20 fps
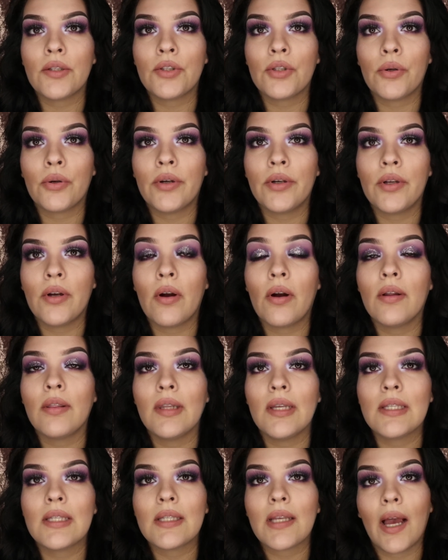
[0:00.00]
tutorial on
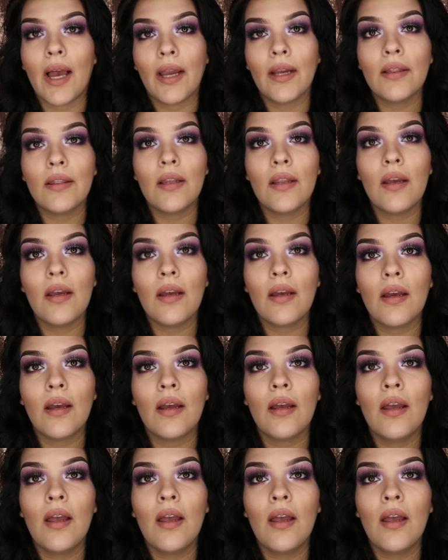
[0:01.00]
this eye look.